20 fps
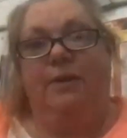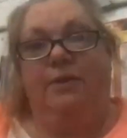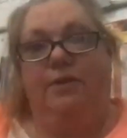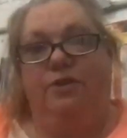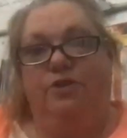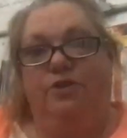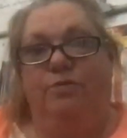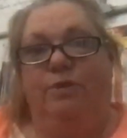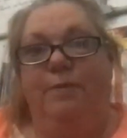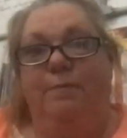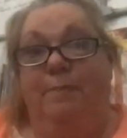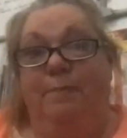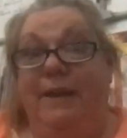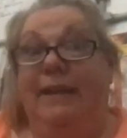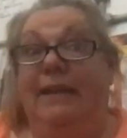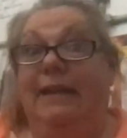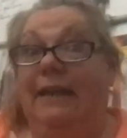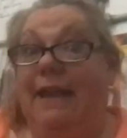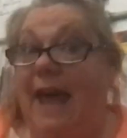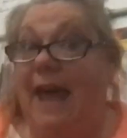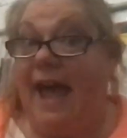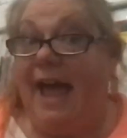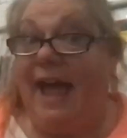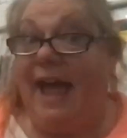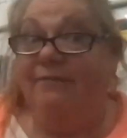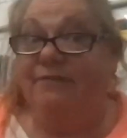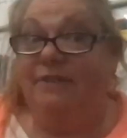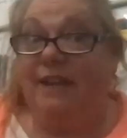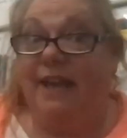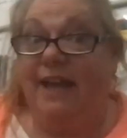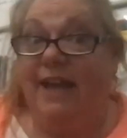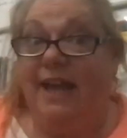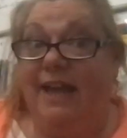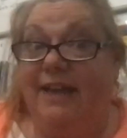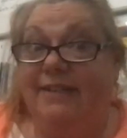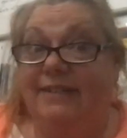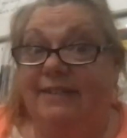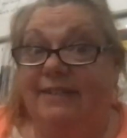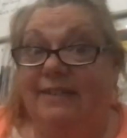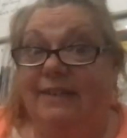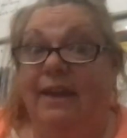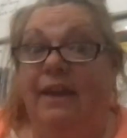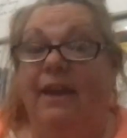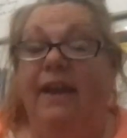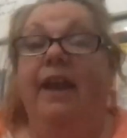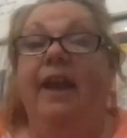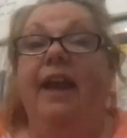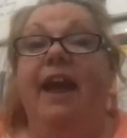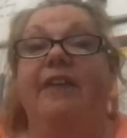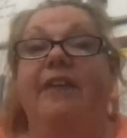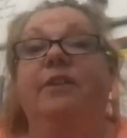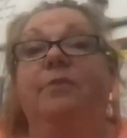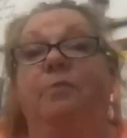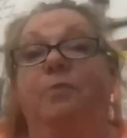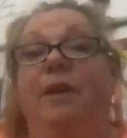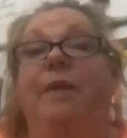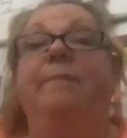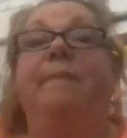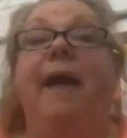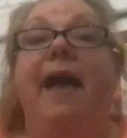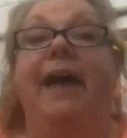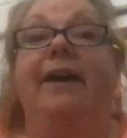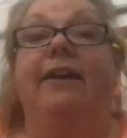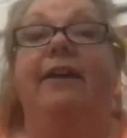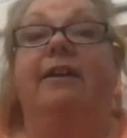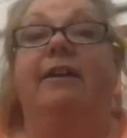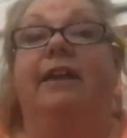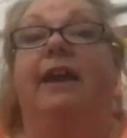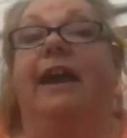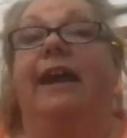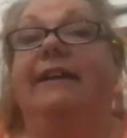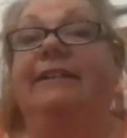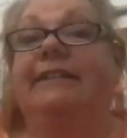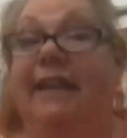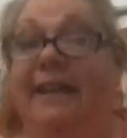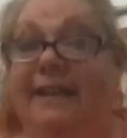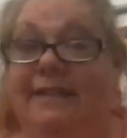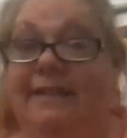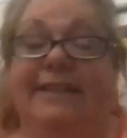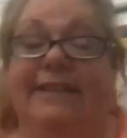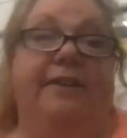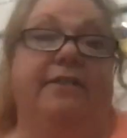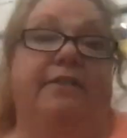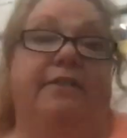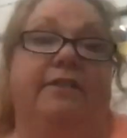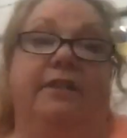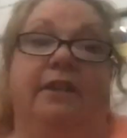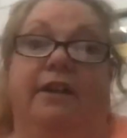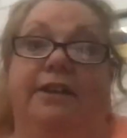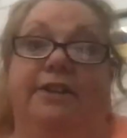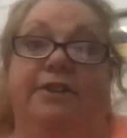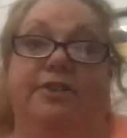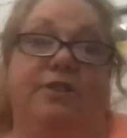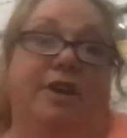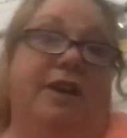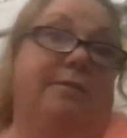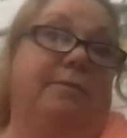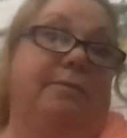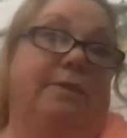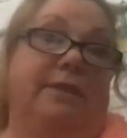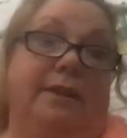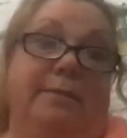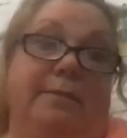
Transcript: their shrimp in live to us. Mm. And hmm. then we pack it on ice and it's out on a truck within a